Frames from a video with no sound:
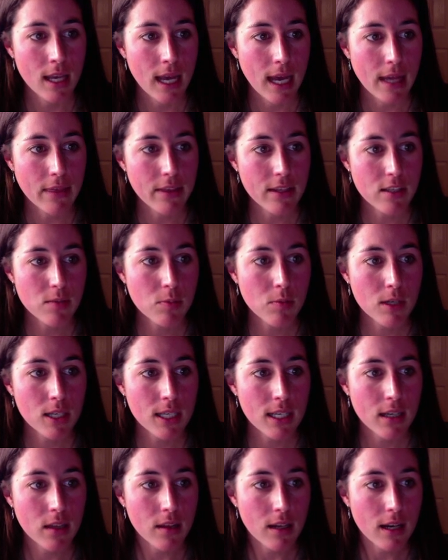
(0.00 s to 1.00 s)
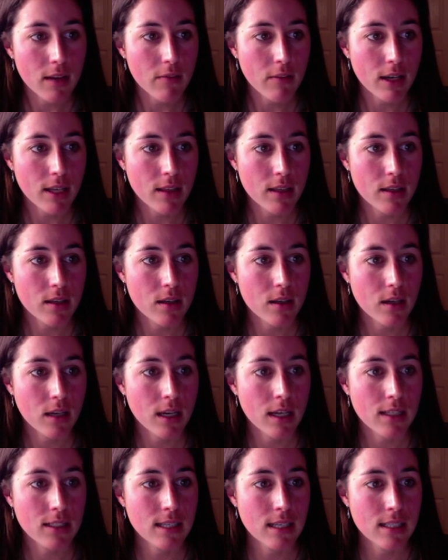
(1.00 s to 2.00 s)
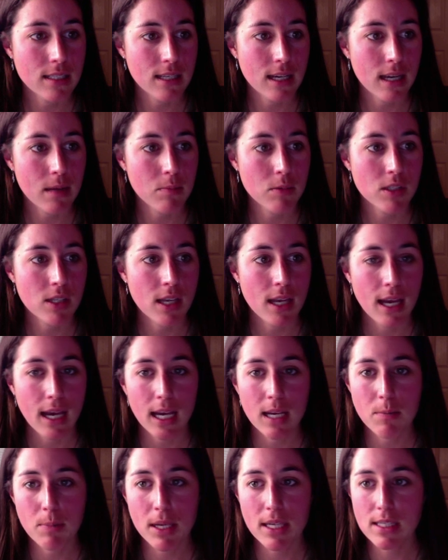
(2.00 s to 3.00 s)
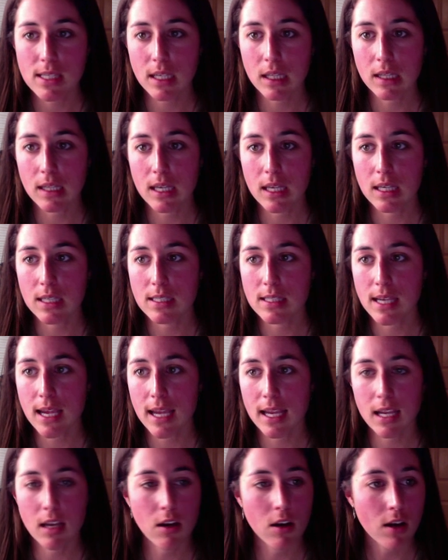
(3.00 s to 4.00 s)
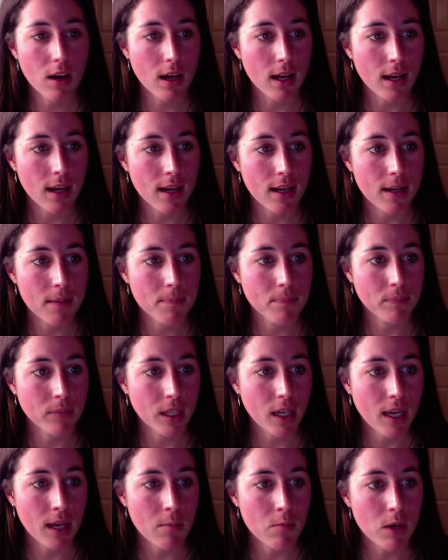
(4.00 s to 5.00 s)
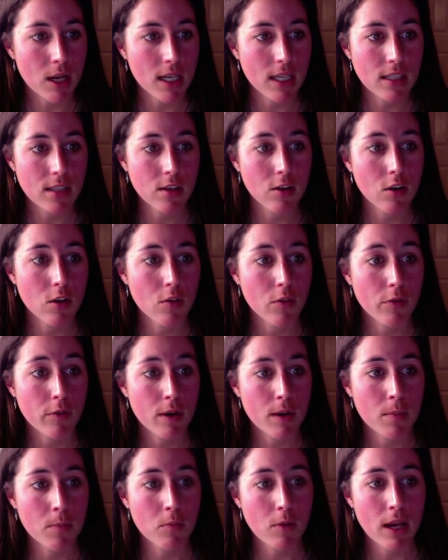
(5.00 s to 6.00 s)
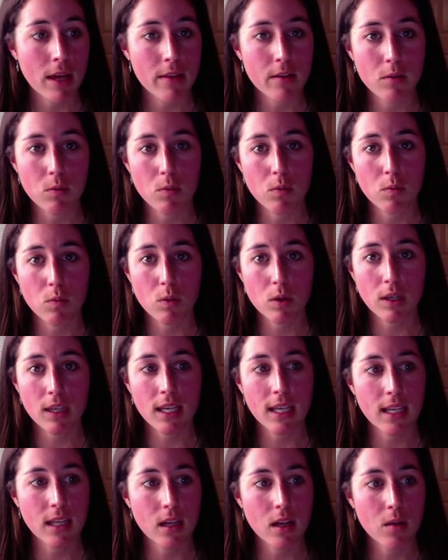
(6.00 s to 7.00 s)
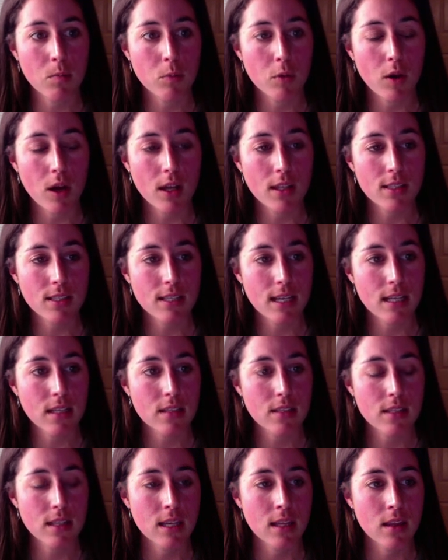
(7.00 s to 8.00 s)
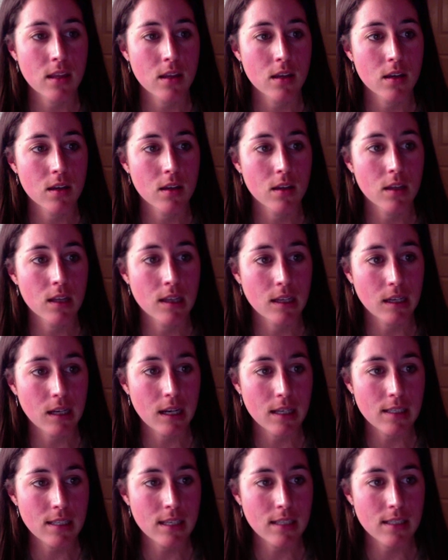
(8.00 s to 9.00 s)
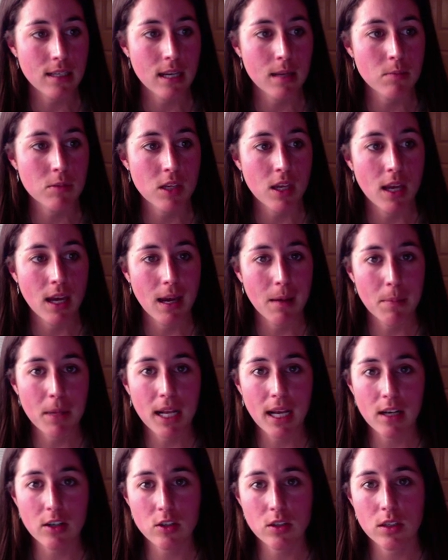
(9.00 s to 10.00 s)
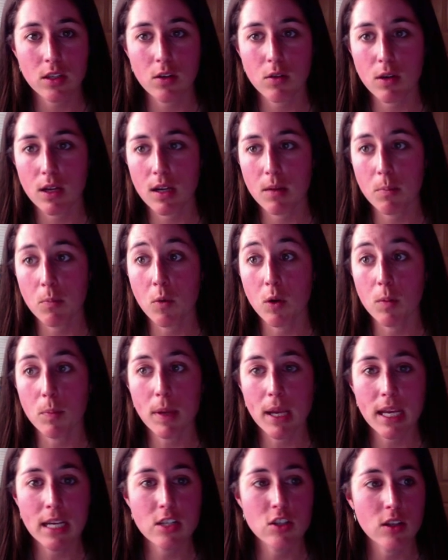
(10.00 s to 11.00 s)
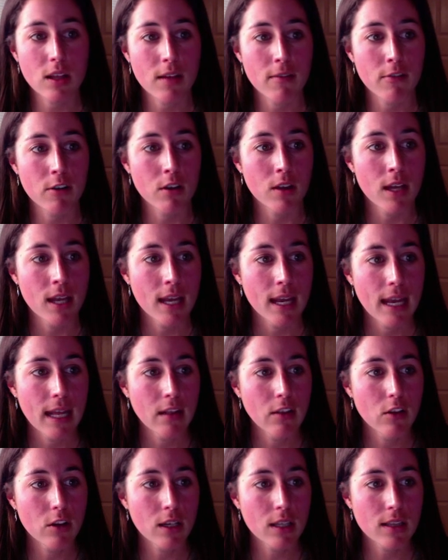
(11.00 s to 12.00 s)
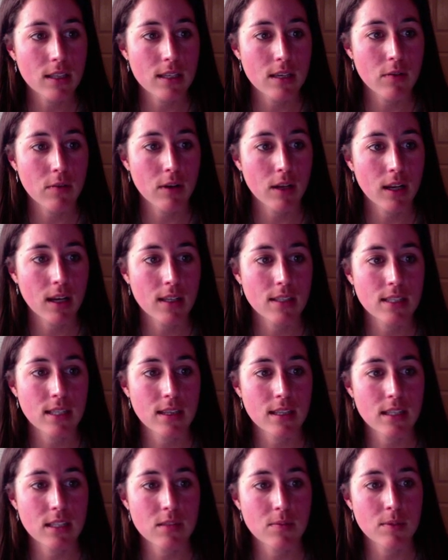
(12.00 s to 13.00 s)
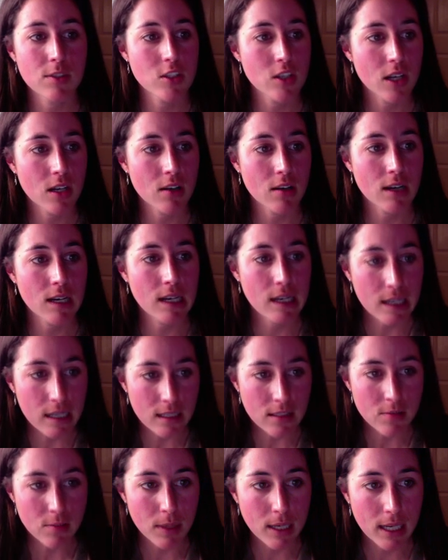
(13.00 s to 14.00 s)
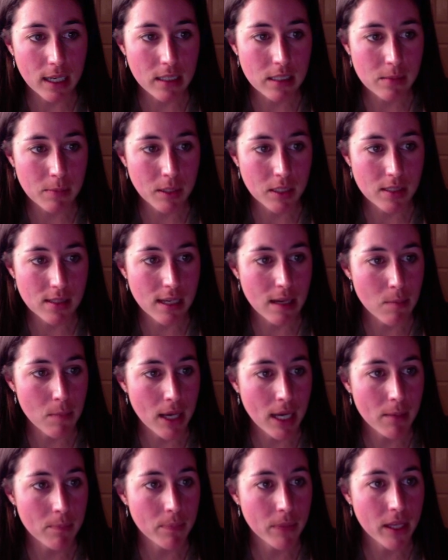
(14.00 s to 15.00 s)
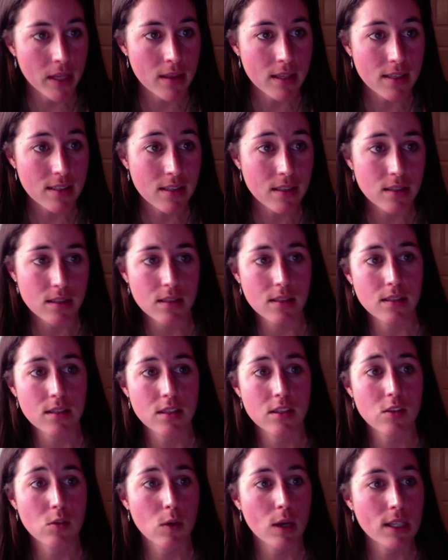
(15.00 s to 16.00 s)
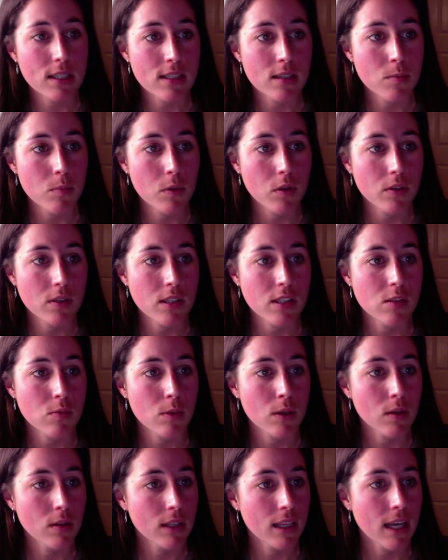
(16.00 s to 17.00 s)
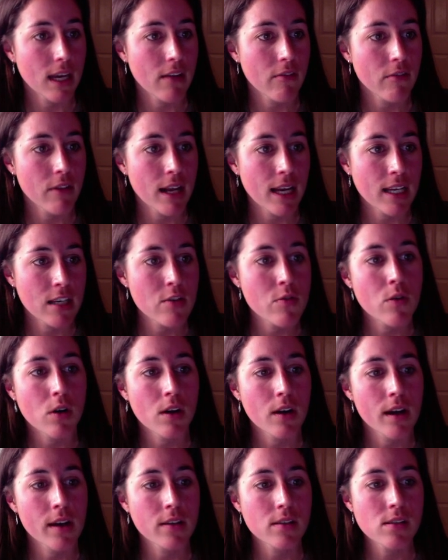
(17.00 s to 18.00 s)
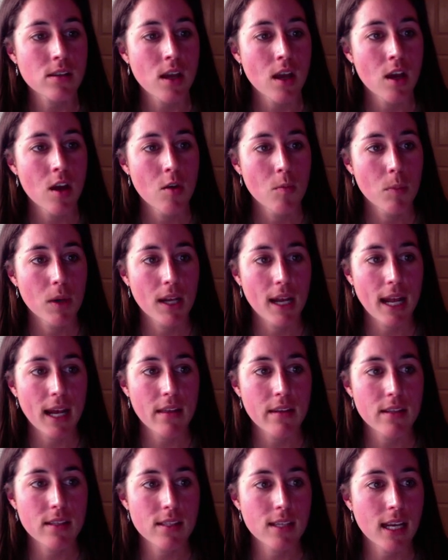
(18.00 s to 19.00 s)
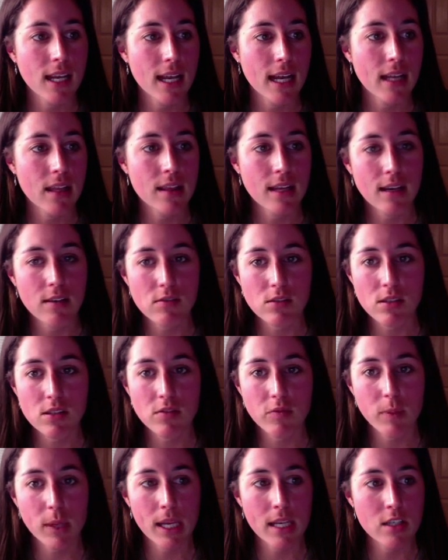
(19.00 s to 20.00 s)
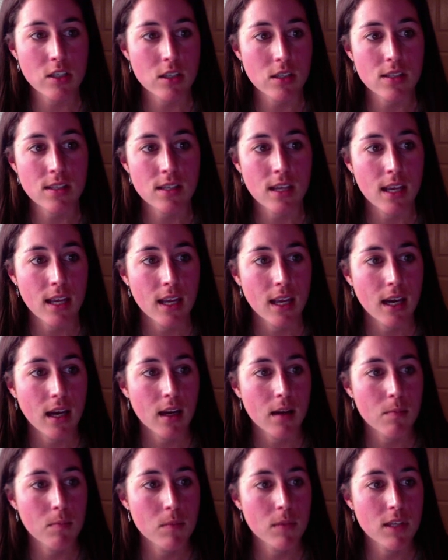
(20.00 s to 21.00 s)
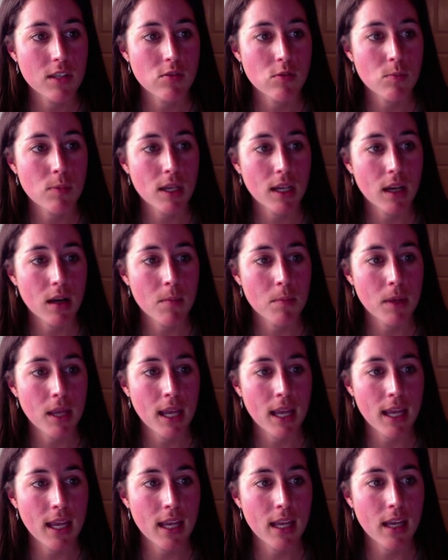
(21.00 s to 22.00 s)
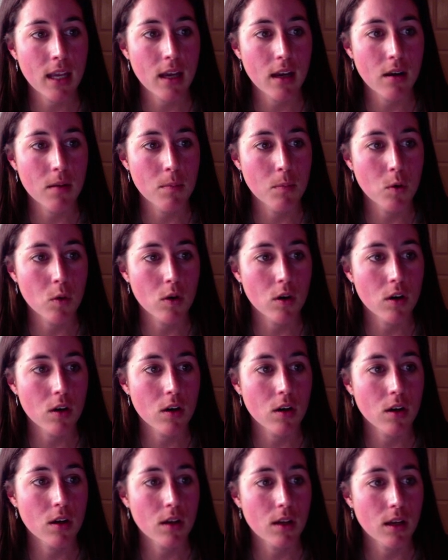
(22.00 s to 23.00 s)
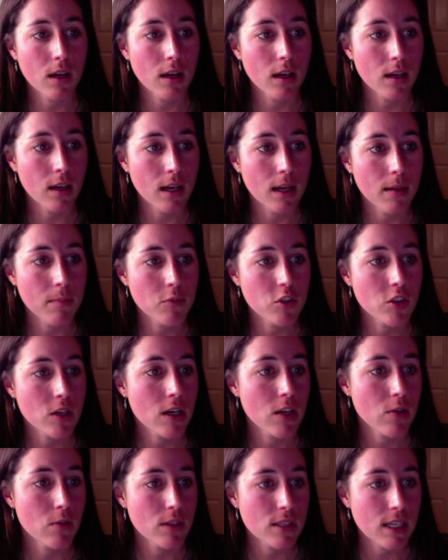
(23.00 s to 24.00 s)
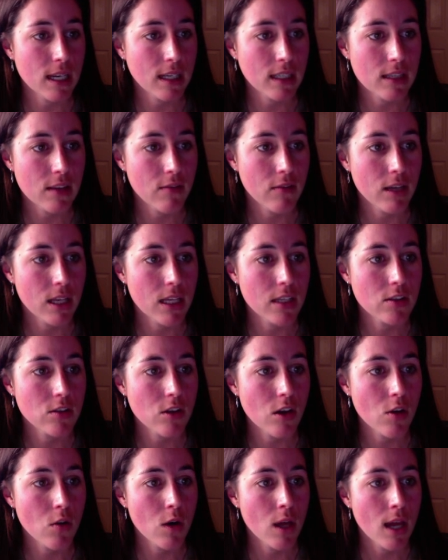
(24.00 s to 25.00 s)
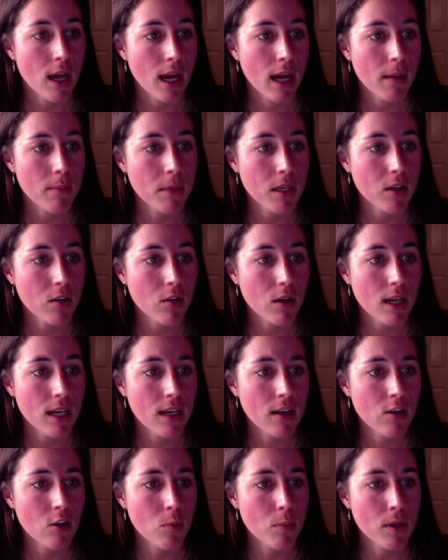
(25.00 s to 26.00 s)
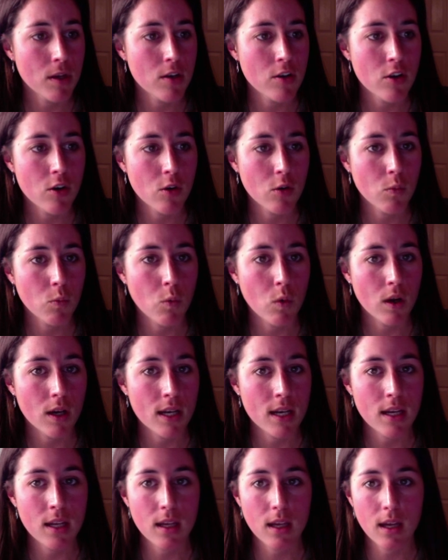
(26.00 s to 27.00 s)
At this point, now that I've got the content types, I'd basically say I'm ready to go from rather working in a broad sense in the content types. I'm going to actually go at a more page level and look at the different content that's been generated into my XML sitemap. In this instance, it's quite simple since we only have 9 URLs, but had the site had thousands of pages, this would become a more strenuous activity. So I'm going to go ahead and open node 1.